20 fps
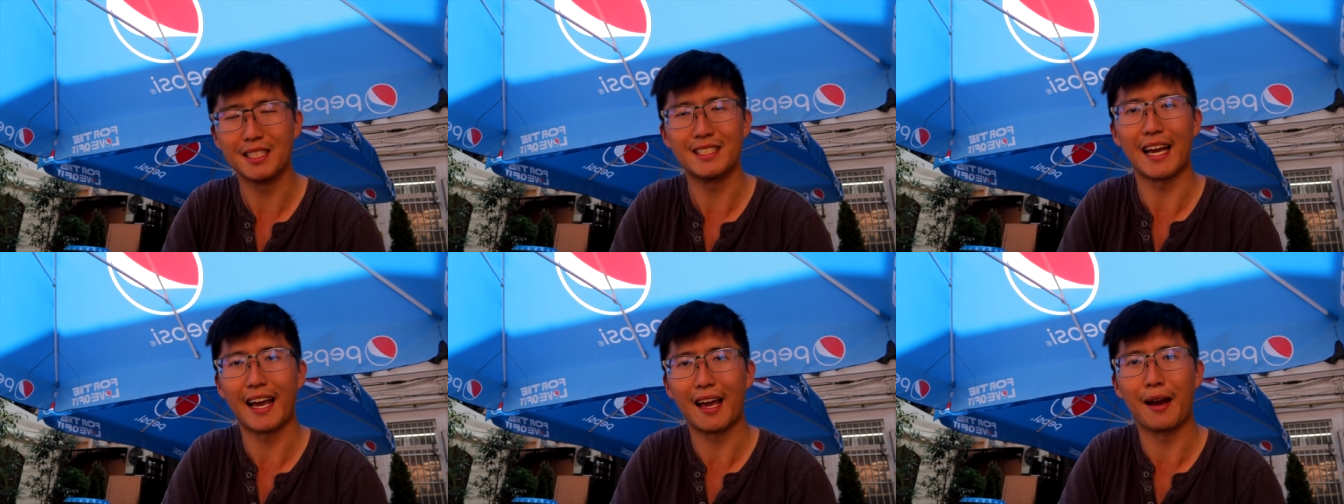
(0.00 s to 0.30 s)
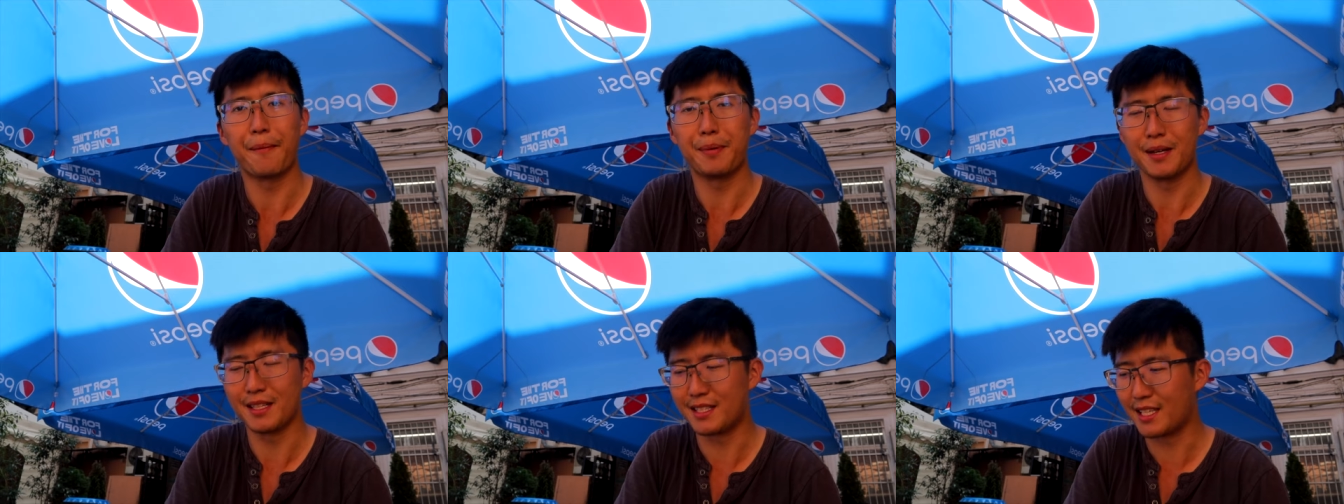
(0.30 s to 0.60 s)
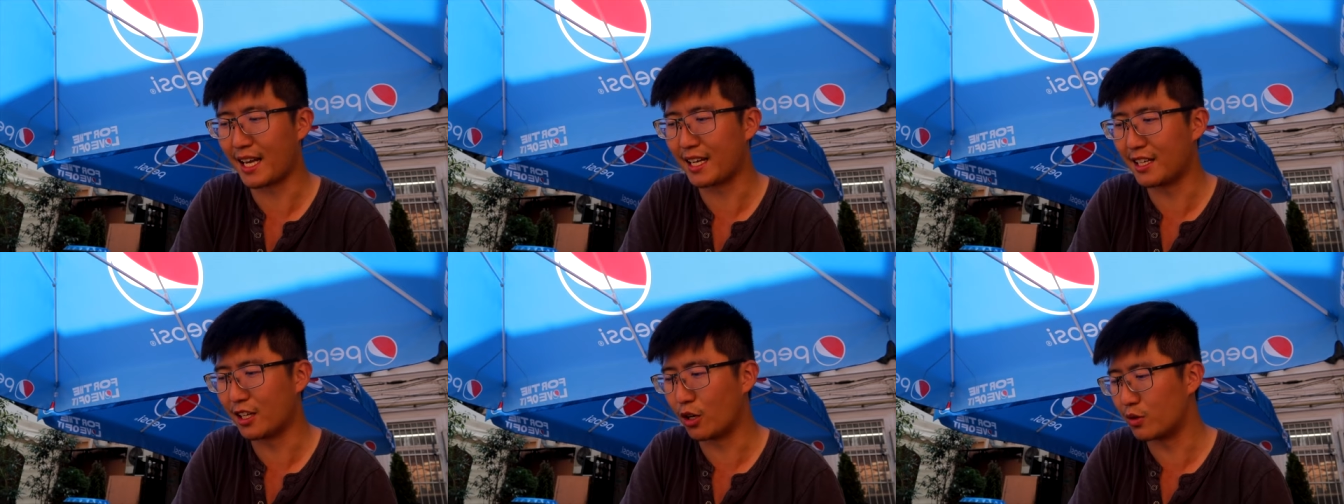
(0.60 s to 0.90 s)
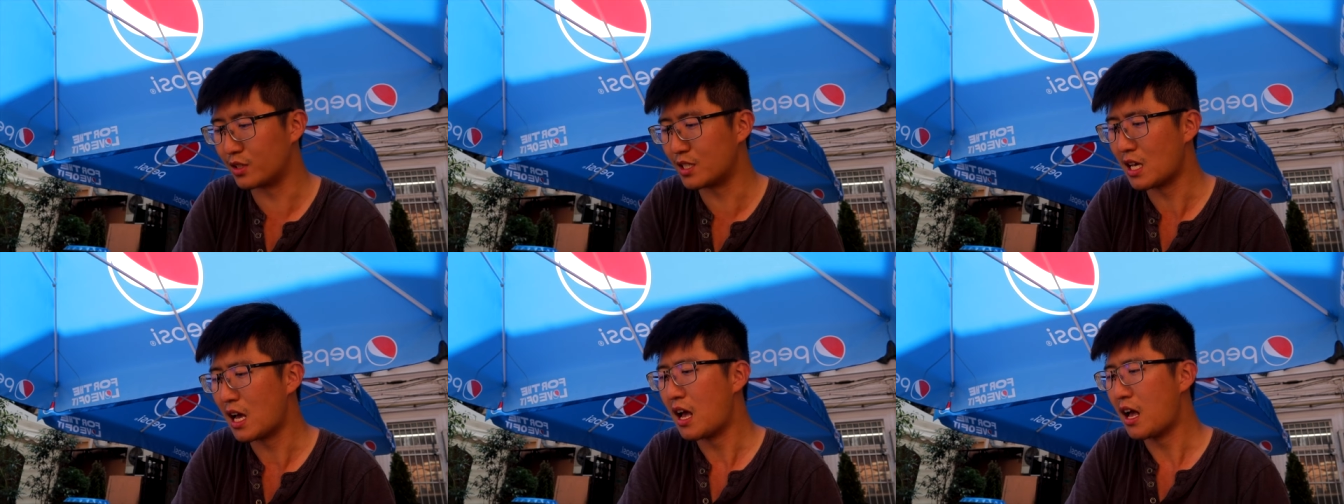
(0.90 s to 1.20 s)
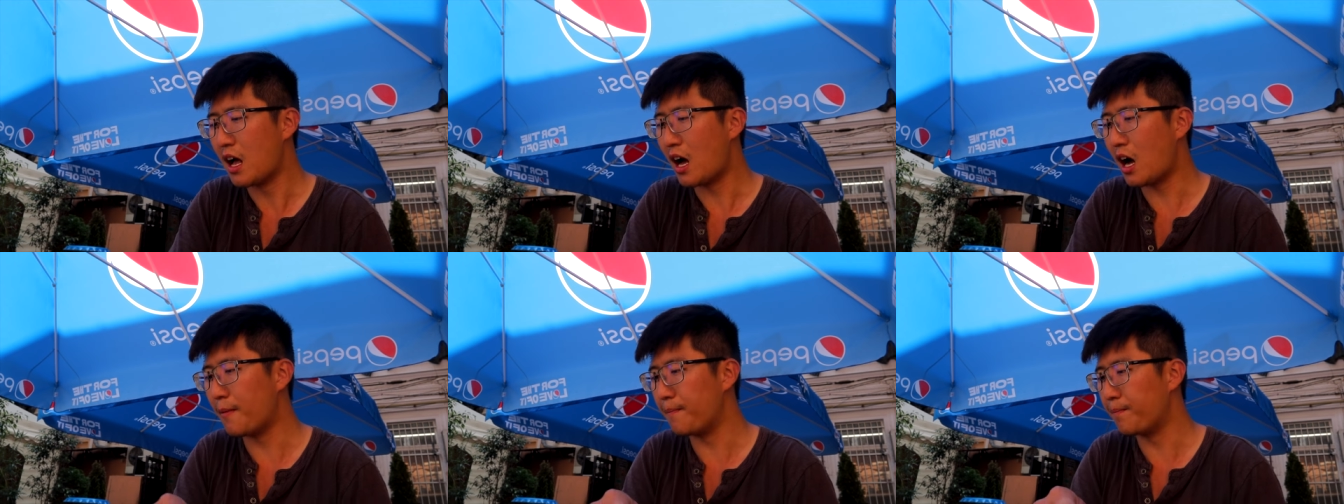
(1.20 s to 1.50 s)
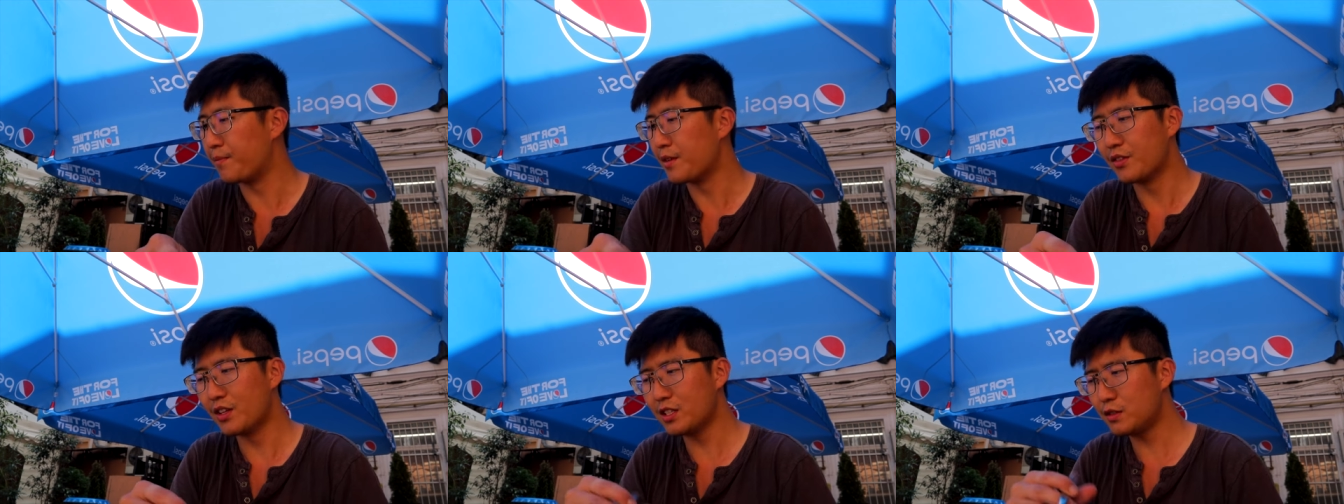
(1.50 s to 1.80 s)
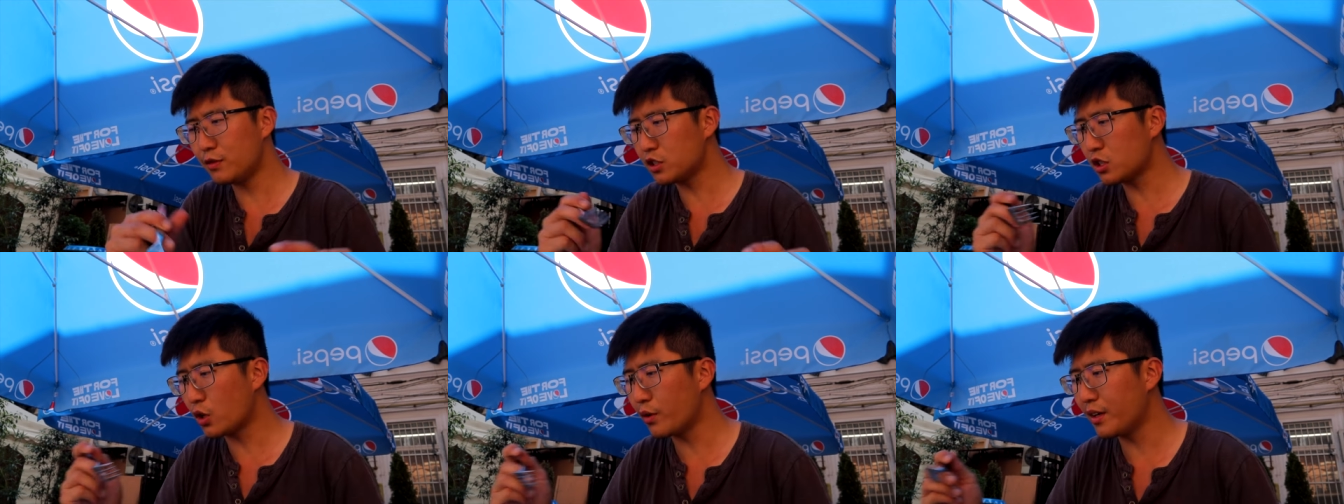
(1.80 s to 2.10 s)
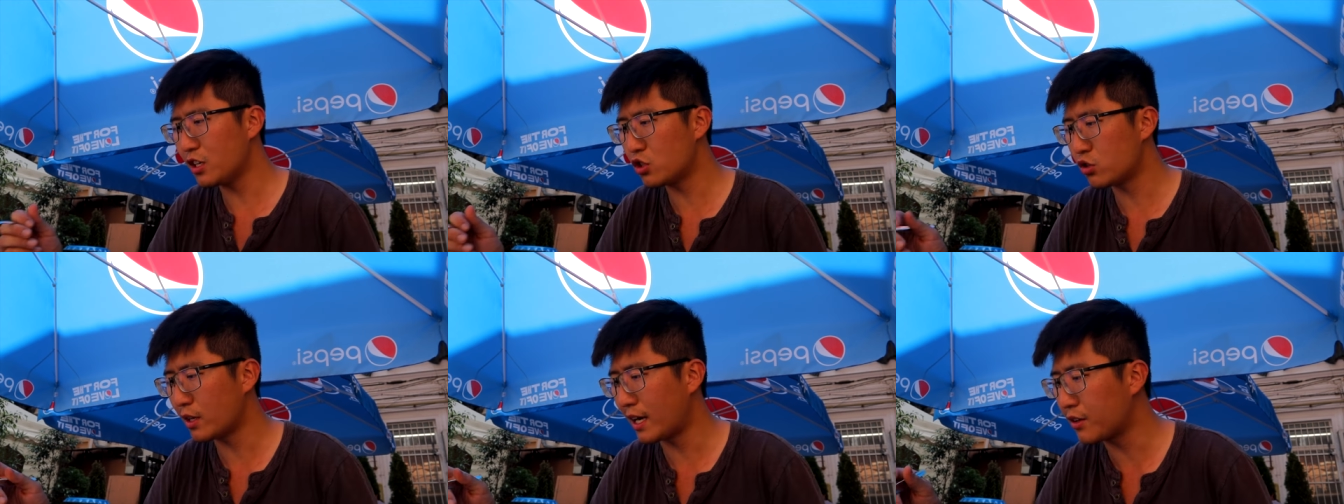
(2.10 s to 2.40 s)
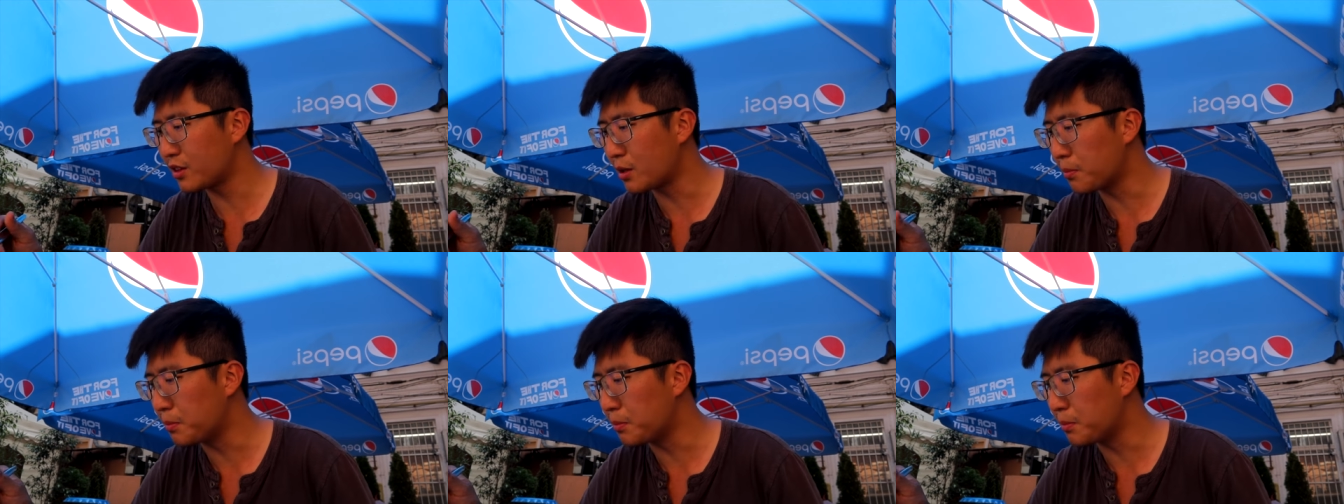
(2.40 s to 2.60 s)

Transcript: big piece. So for what you're getting and for what you're paying,